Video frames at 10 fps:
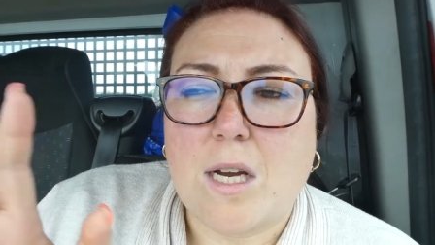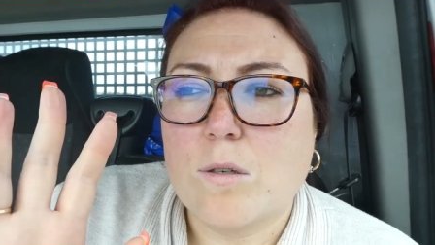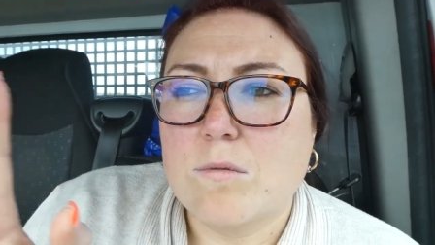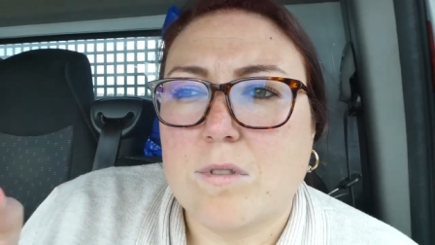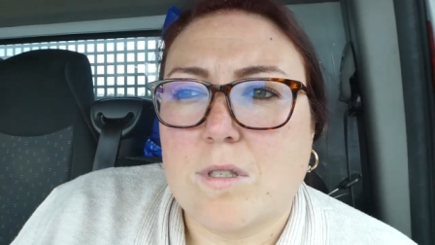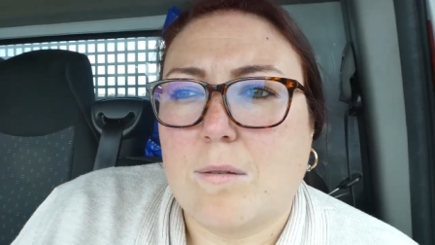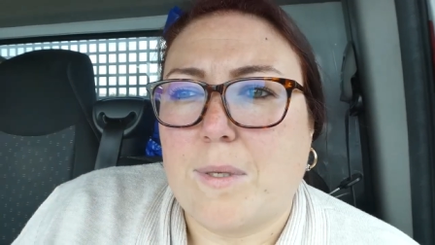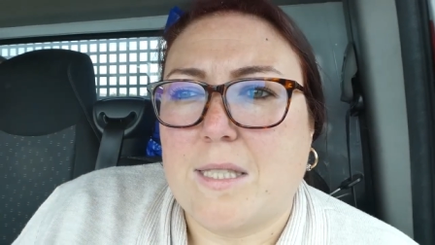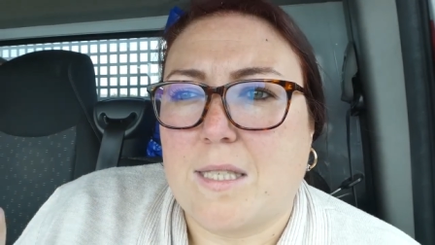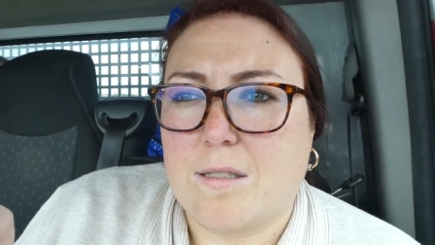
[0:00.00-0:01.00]
owns a
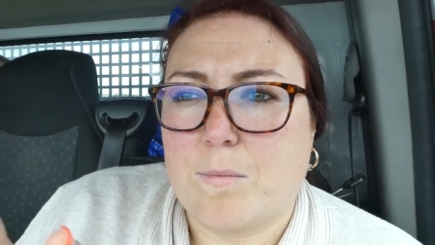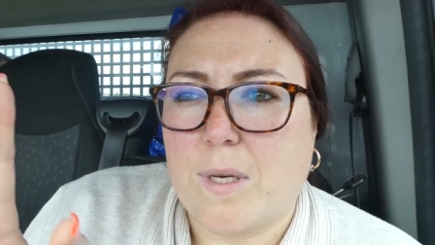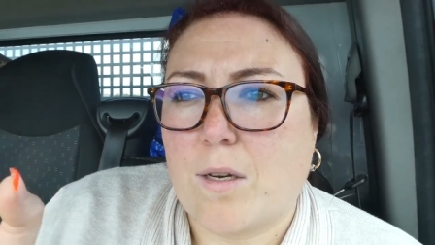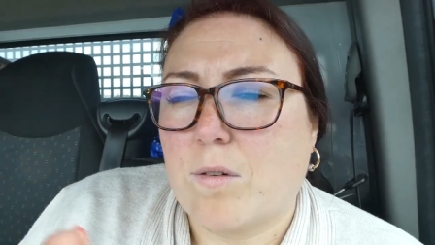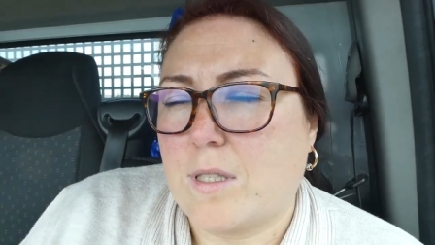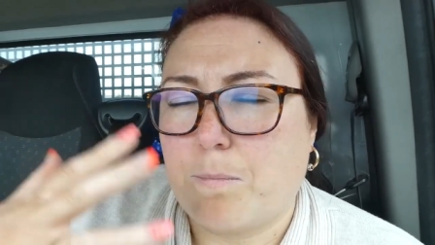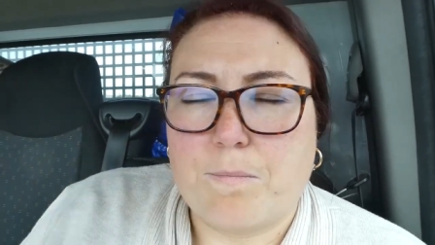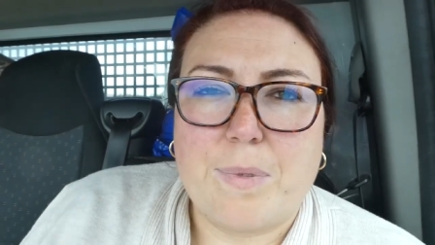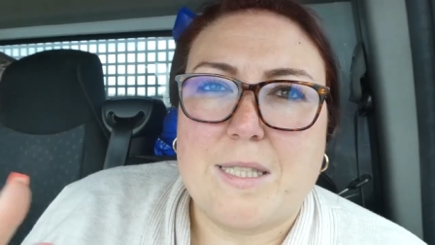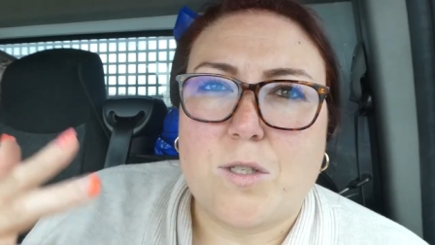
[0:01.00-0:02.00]
business, but he's
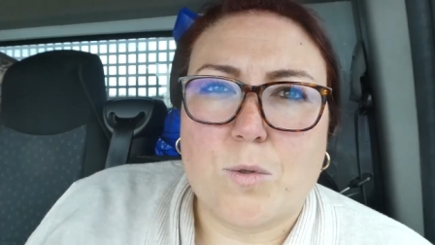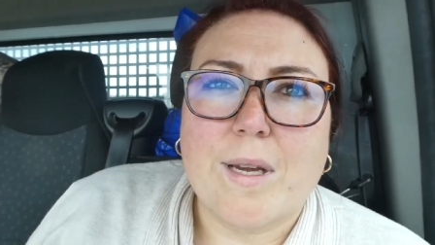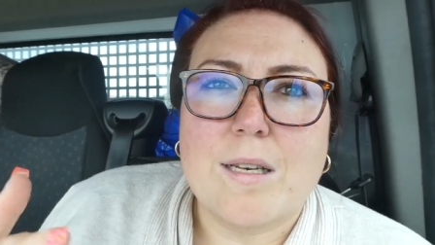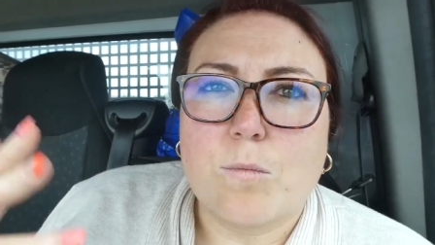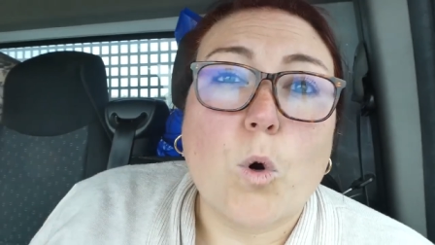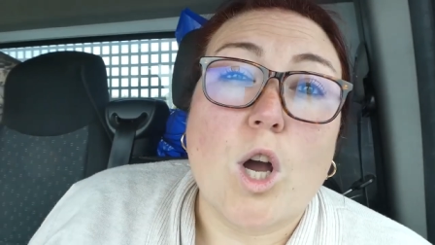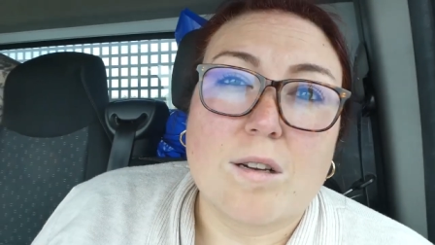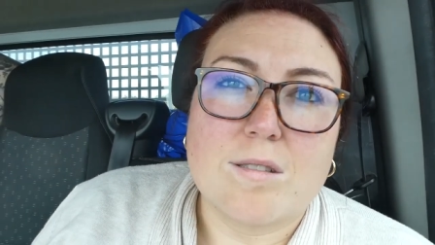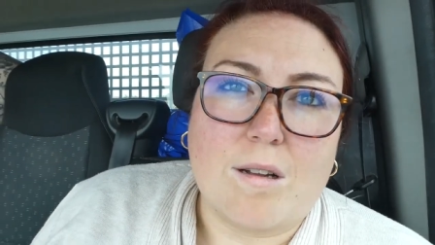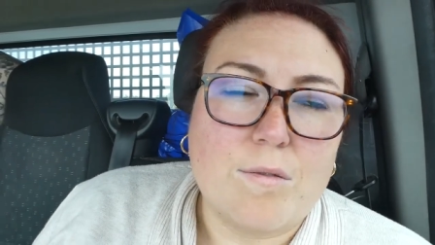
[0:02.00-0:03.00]
busy doing
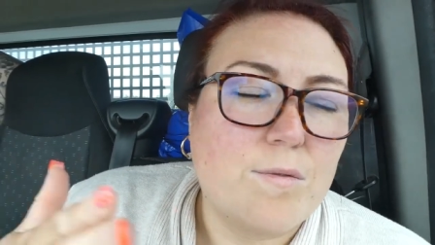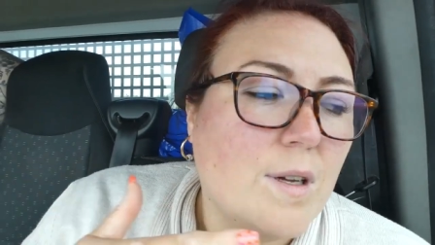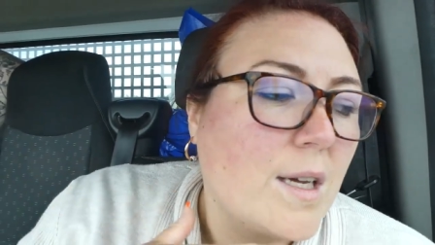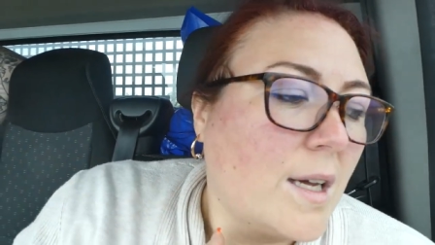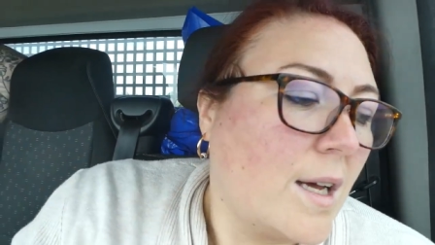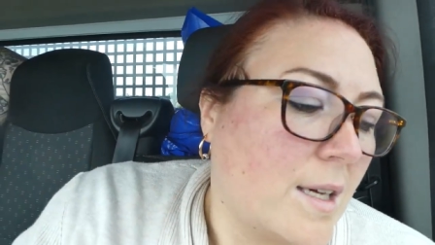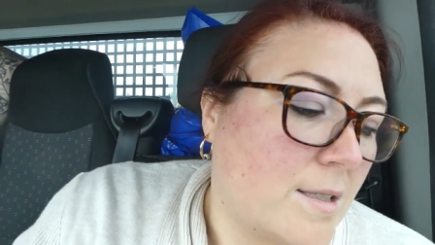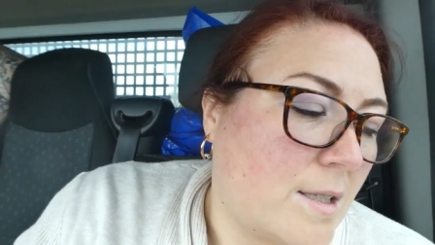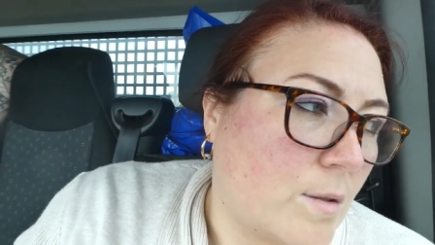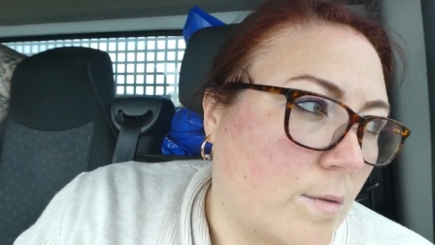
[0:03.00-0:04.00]
work stuff
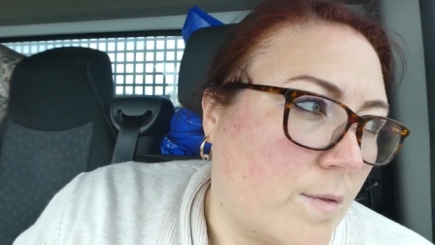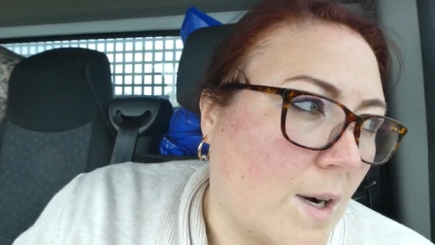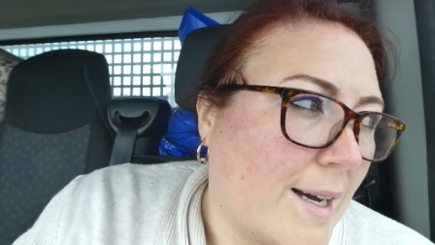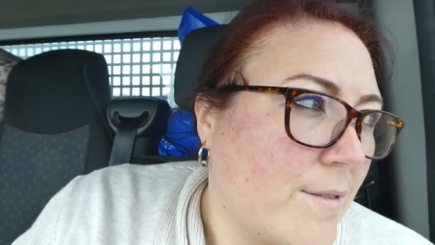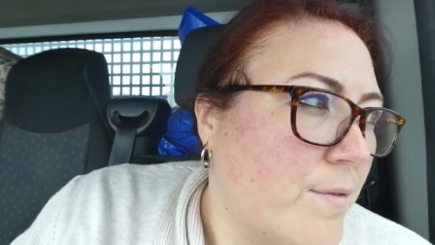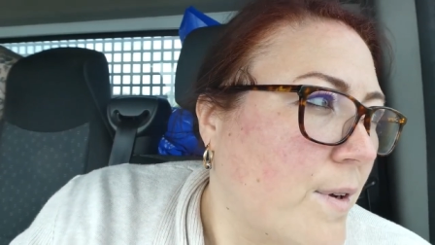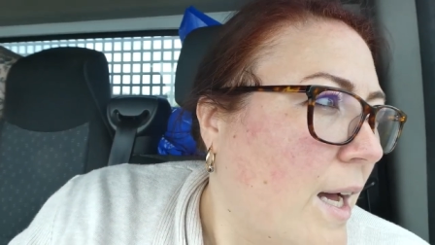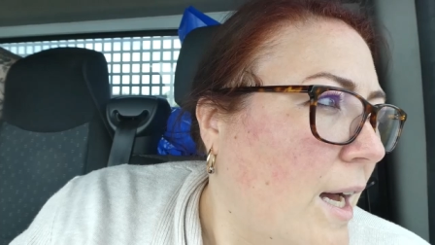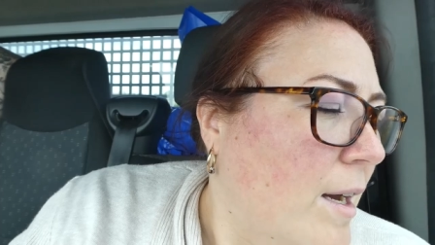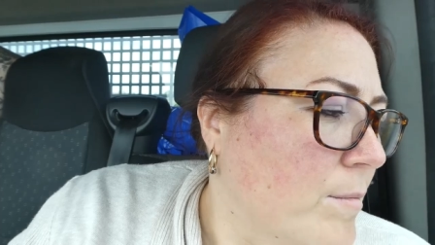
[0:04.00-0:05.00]
until five.
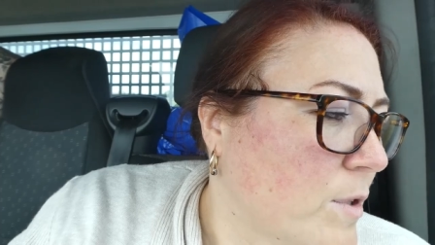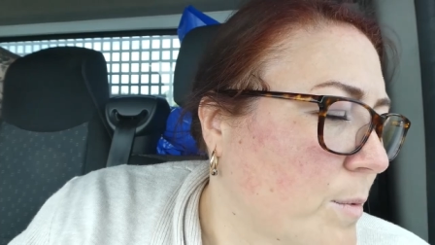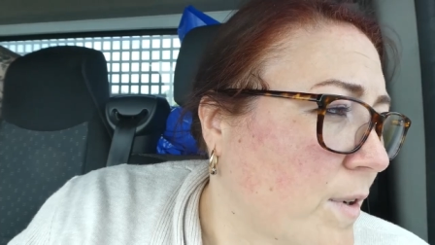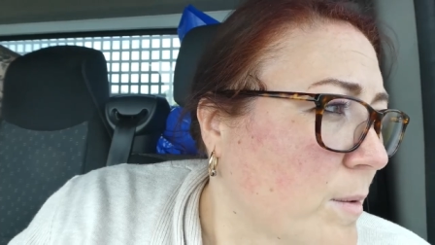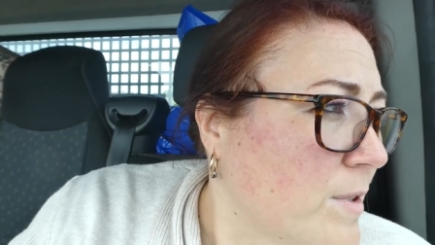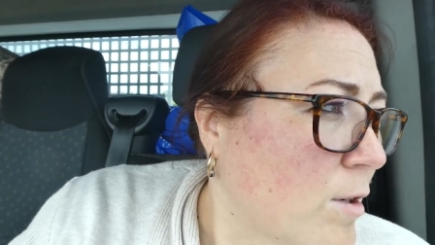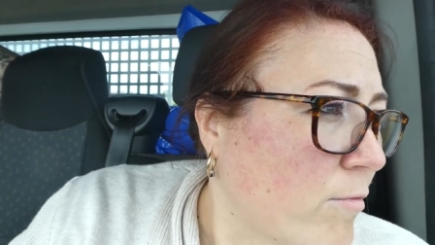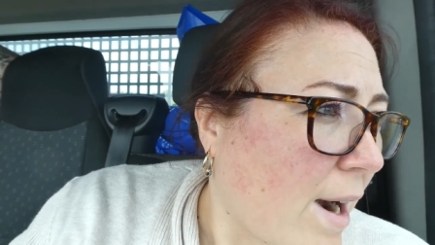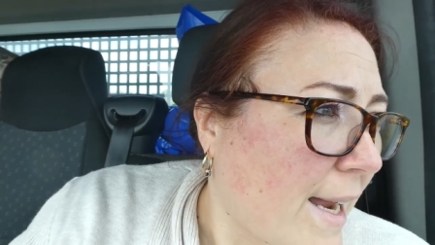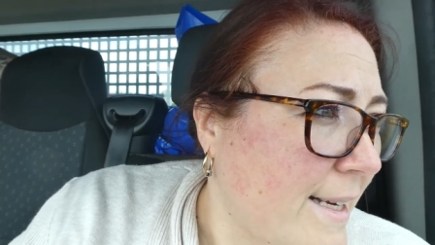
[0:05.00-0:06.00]
Um, so we've come to
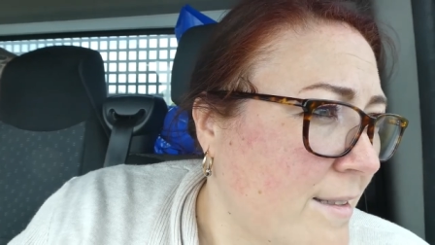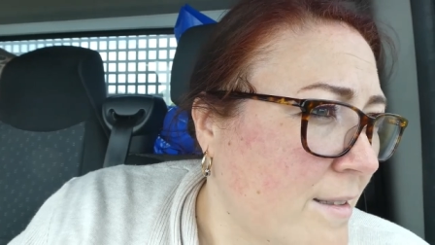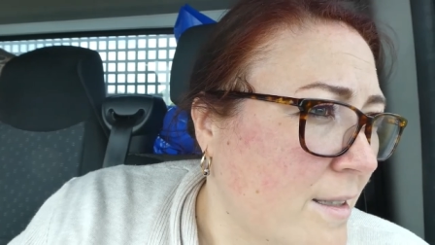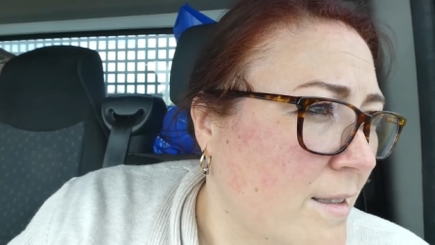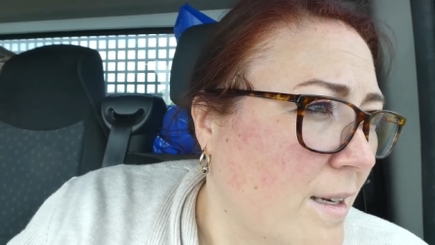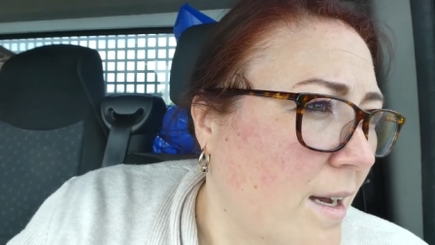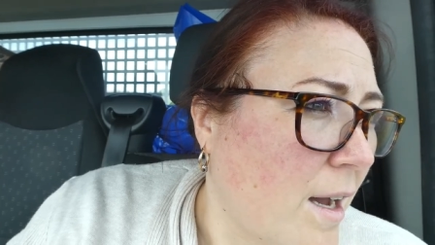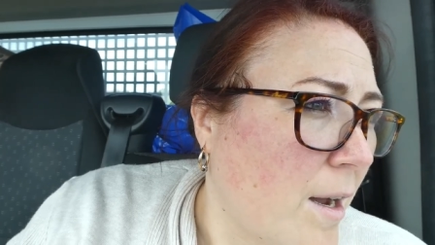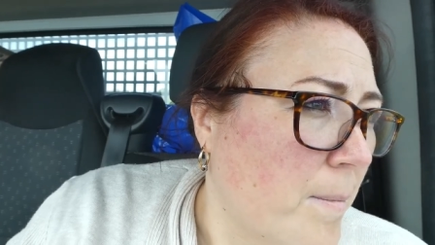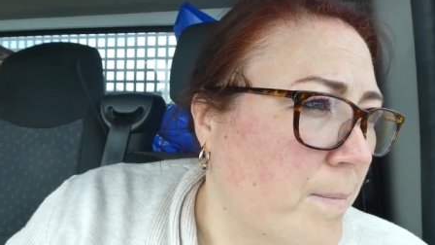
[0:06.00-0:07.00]
Grain,
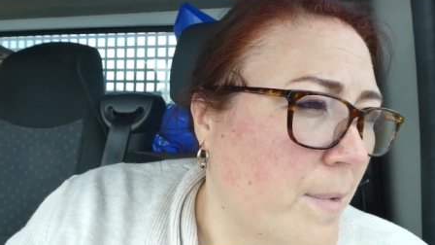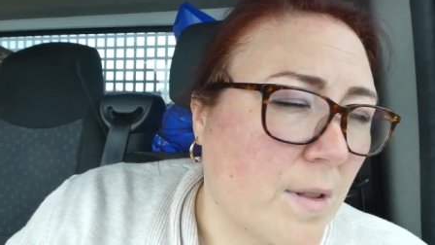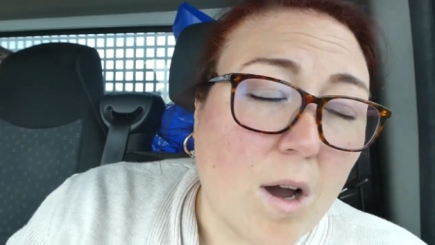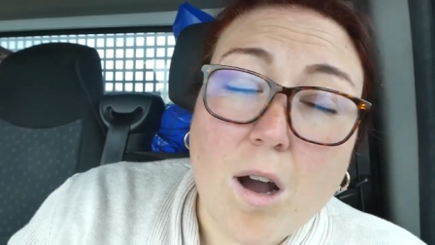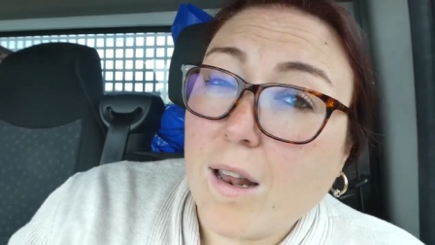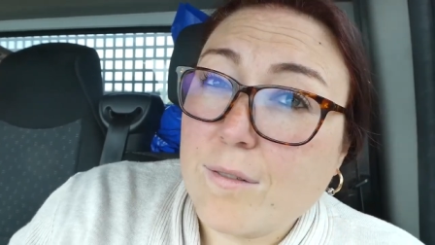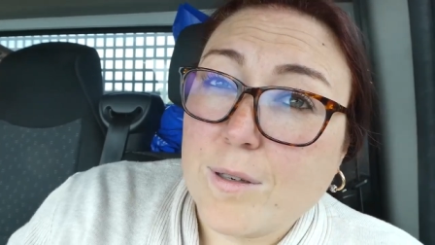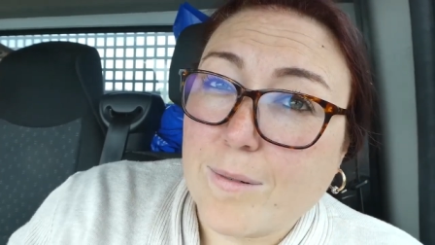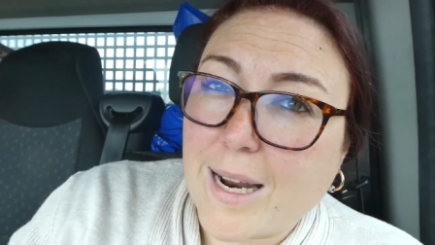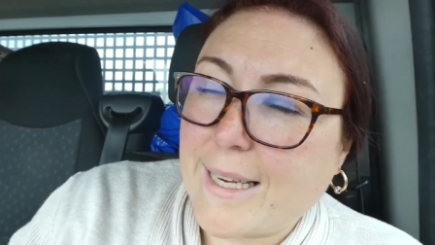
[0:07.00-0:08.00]
um, the Isle
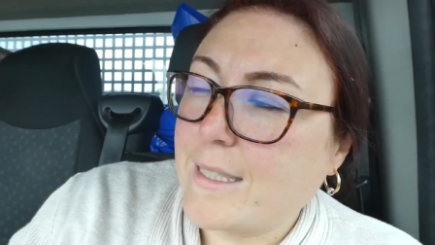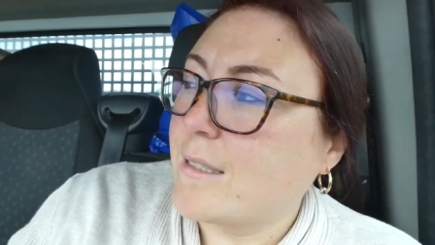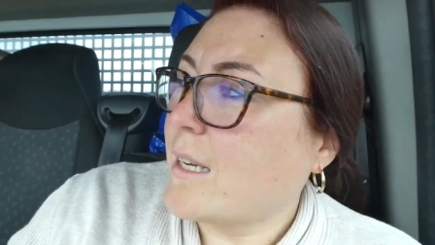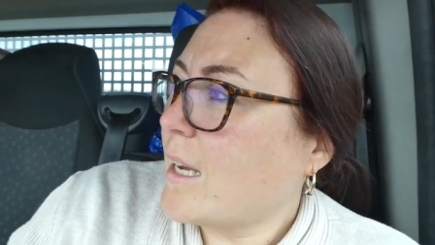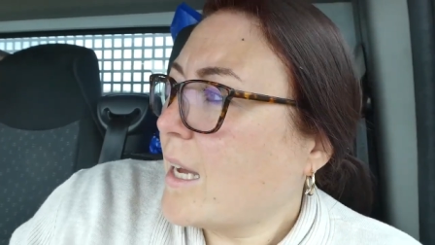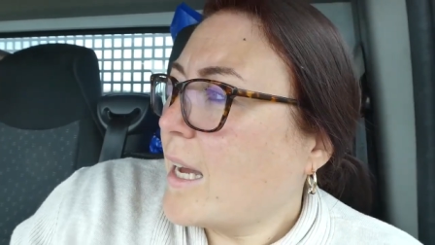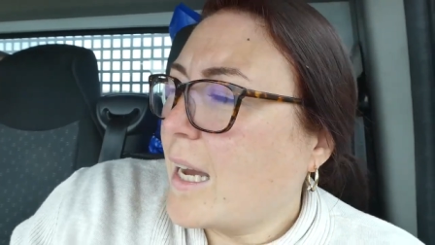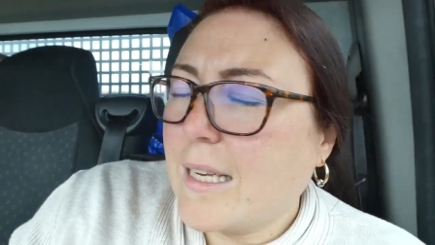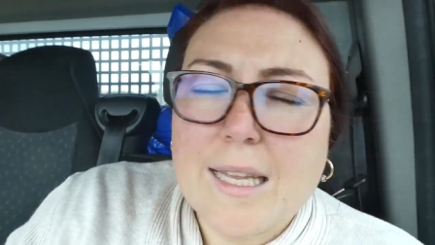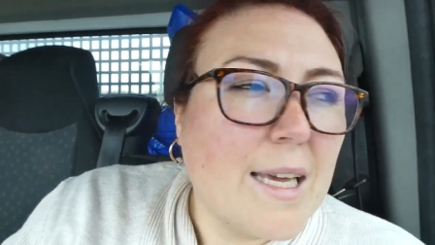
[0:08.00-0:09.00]
of Grain,
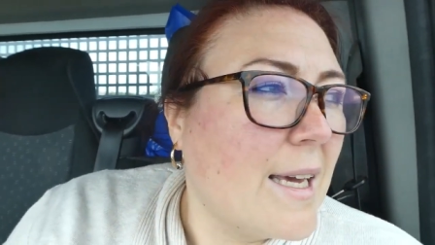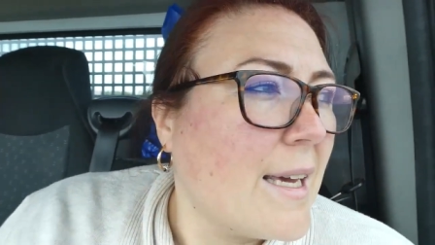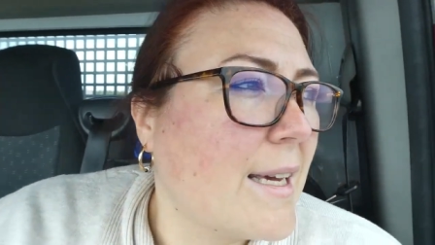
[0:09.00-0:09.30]
and here